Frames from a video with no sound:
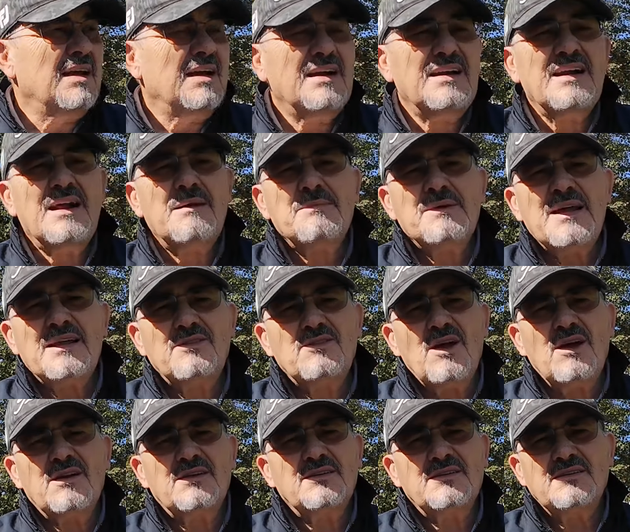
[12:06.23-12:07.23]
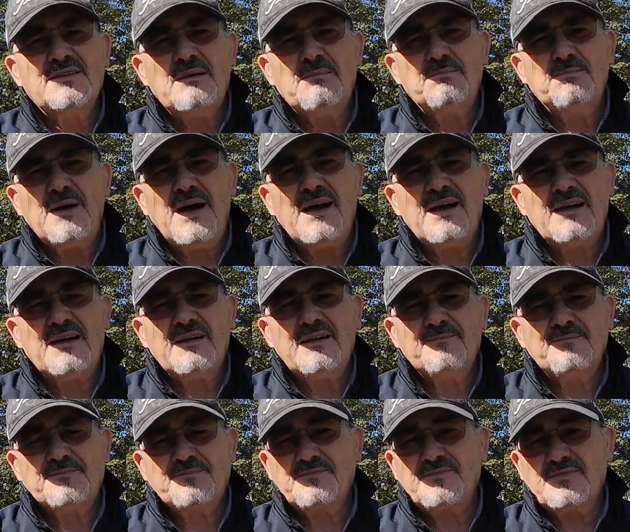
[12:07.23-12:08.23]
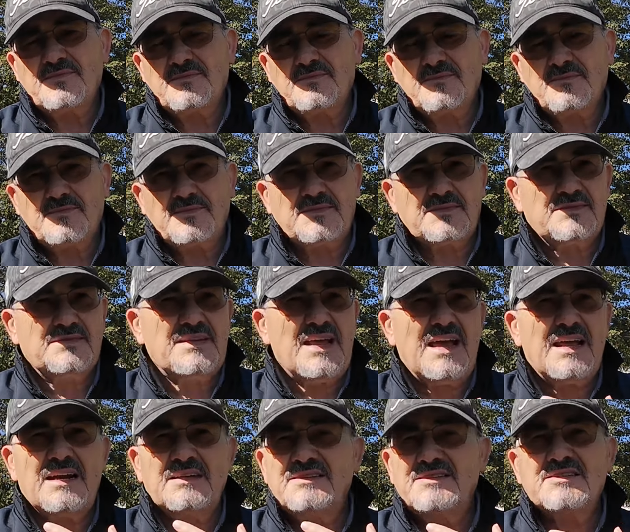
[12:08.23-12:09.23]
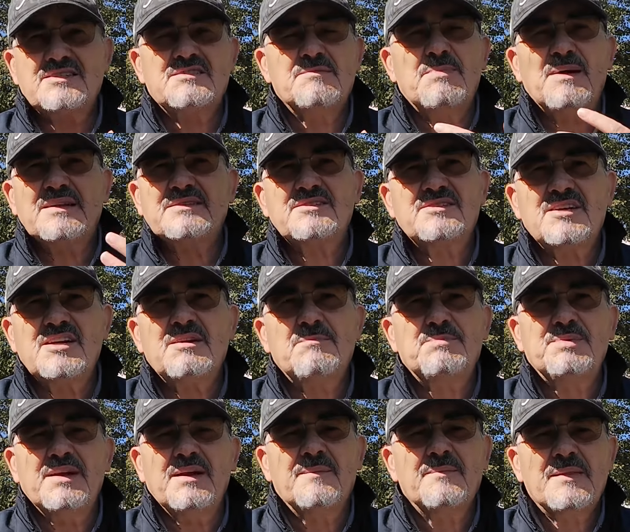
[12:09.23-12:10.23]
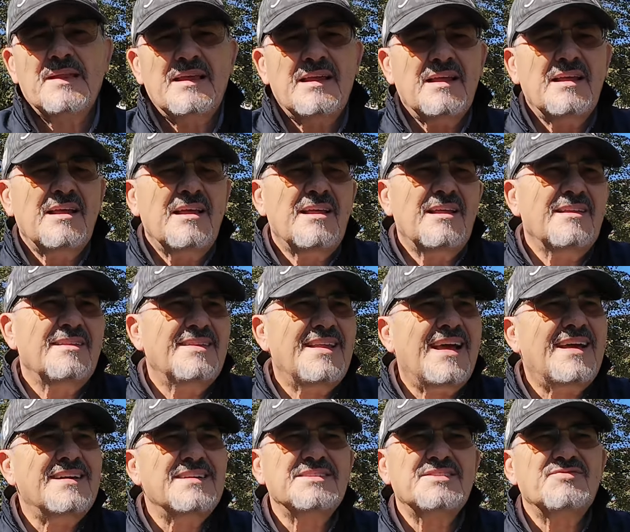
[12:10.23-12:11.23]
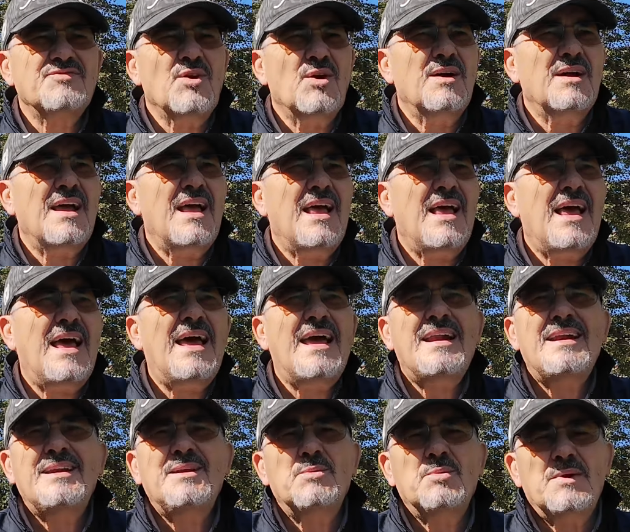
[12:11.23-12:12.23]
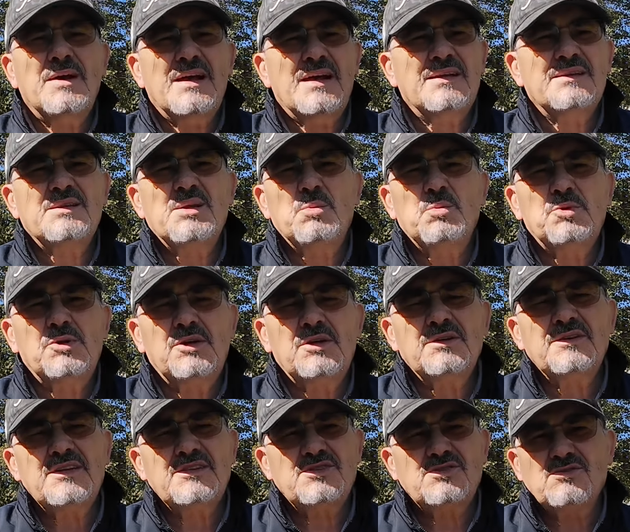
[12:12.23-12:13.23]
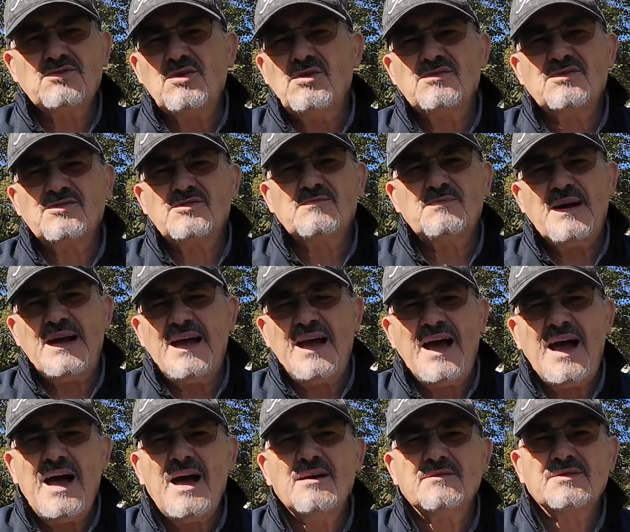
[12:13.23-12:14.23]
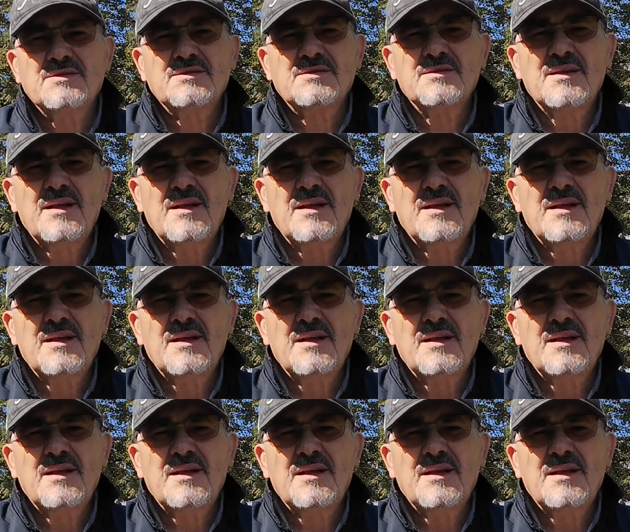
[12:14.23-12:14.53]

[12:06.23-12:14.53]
And I'm not talking about that just about Serbia. That is for anywhere in the world that you're going to buy a house.